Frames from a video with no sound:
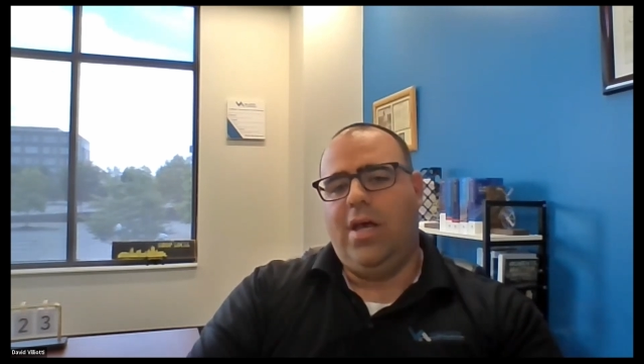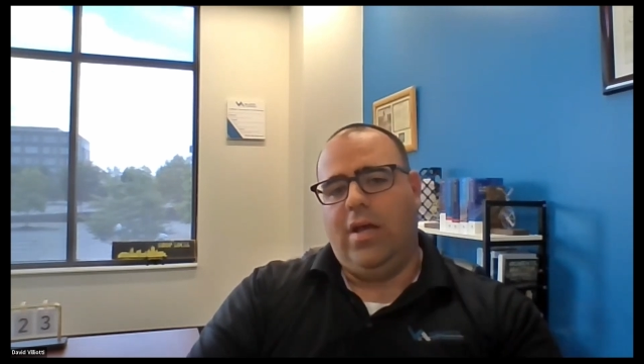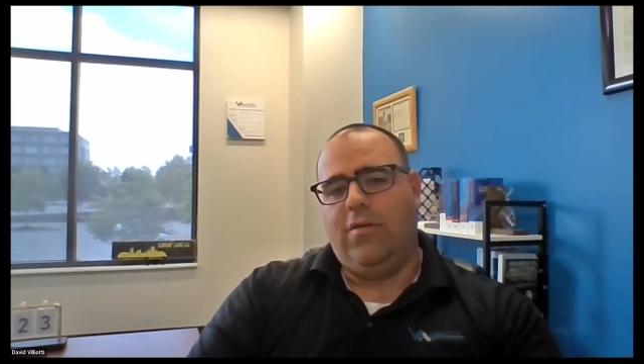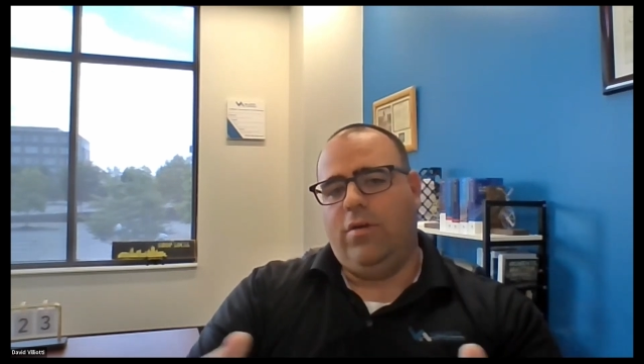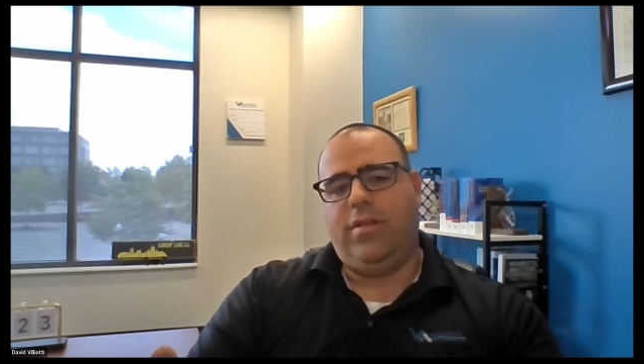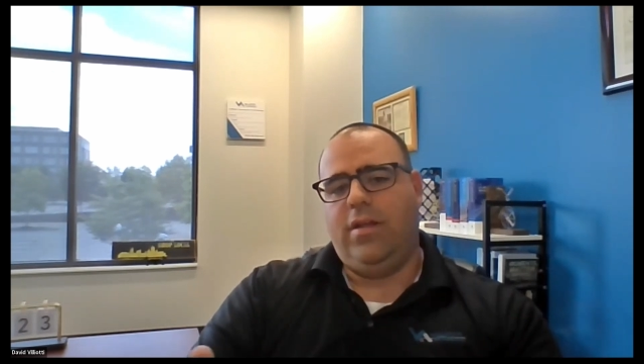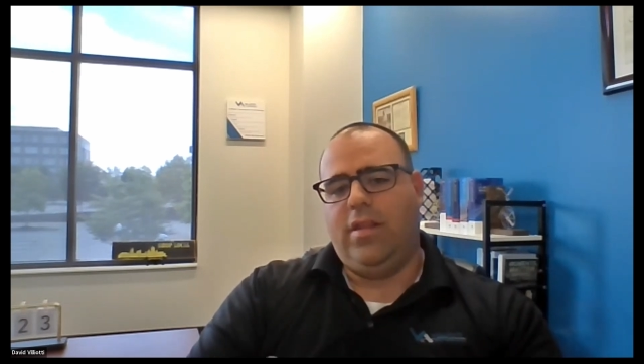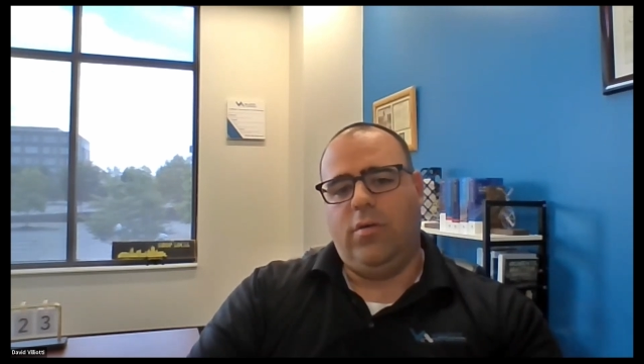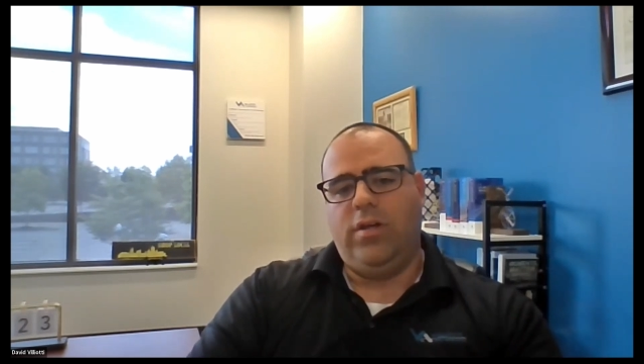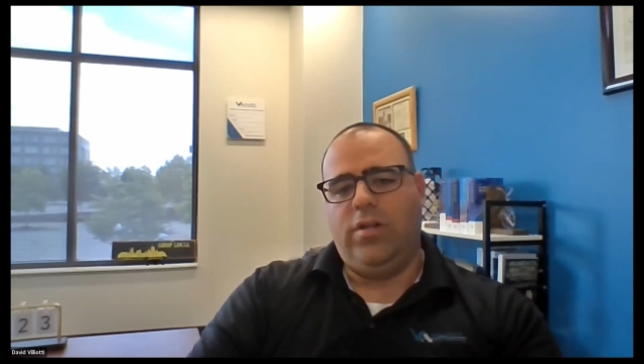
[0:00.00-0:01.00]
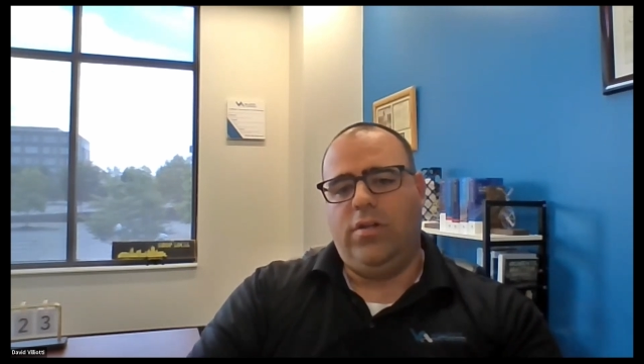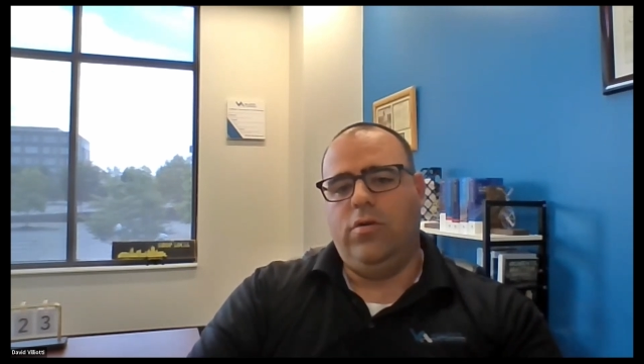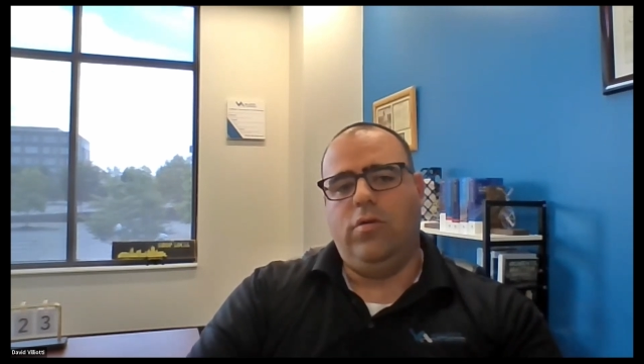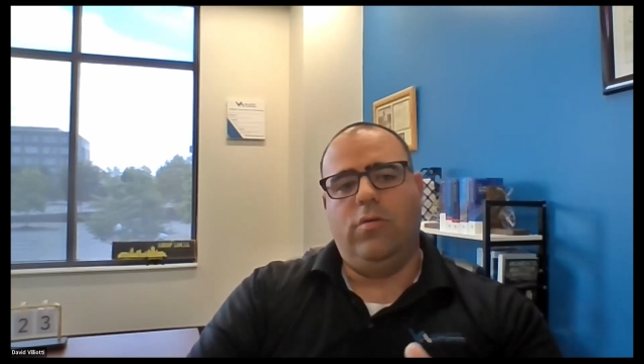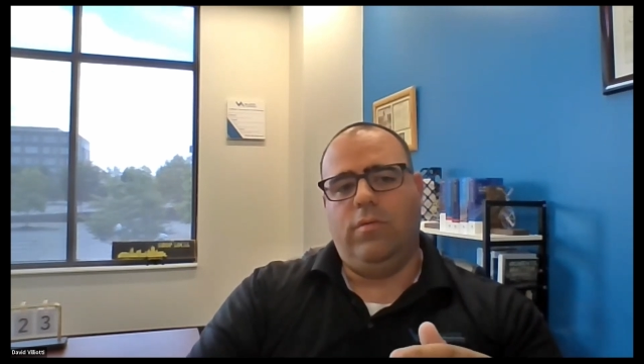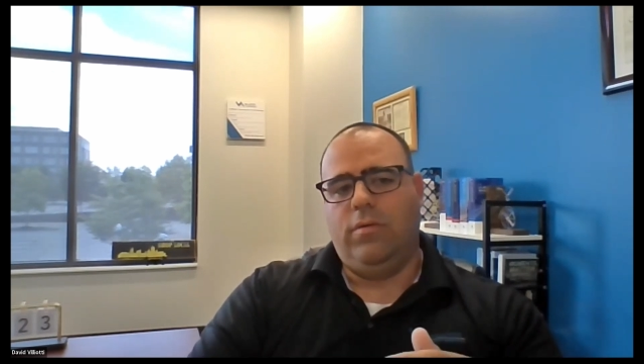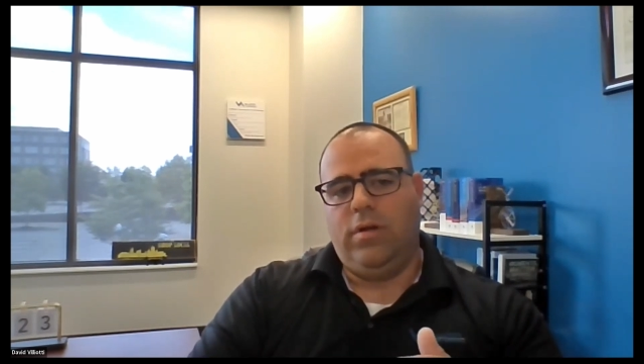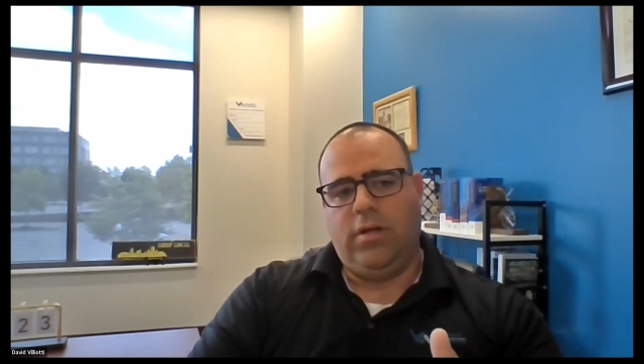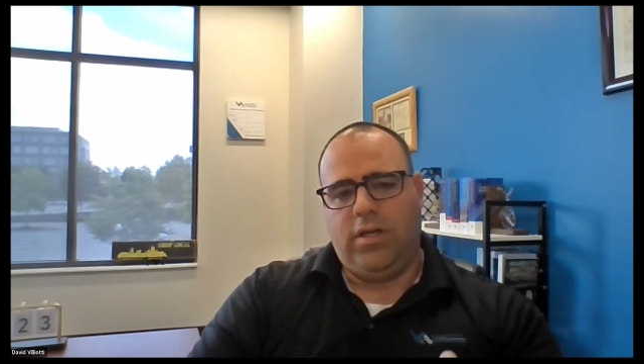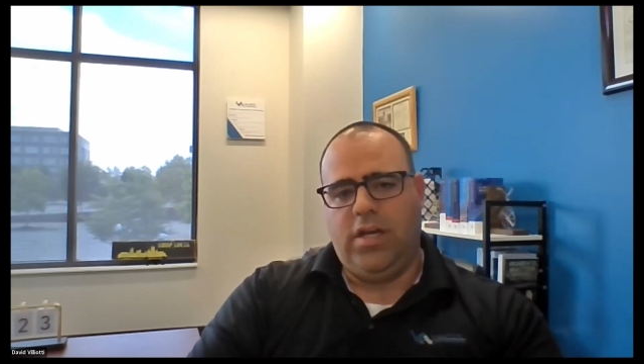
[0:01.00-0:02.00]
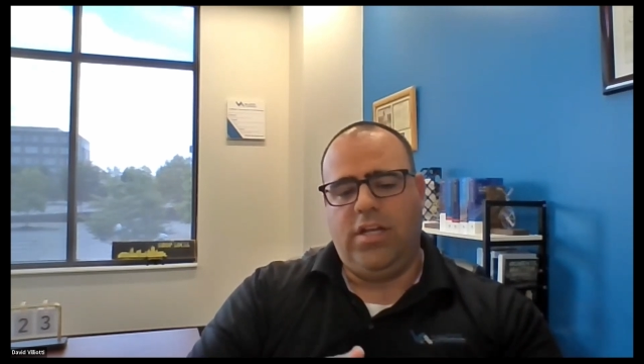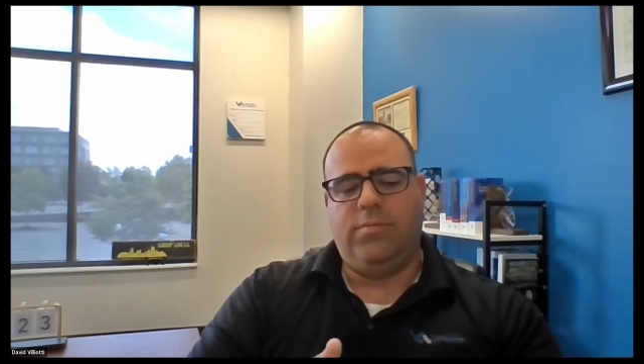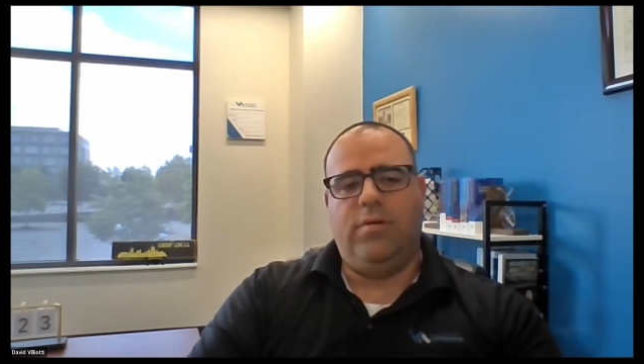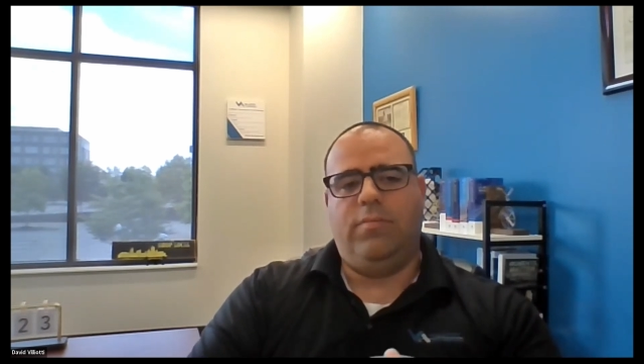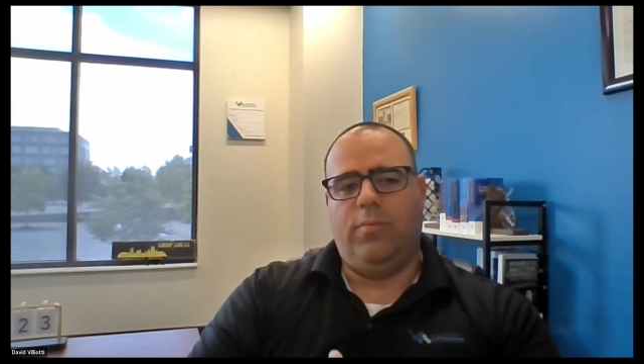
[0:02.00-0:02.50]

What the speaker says: Everything that we do engagement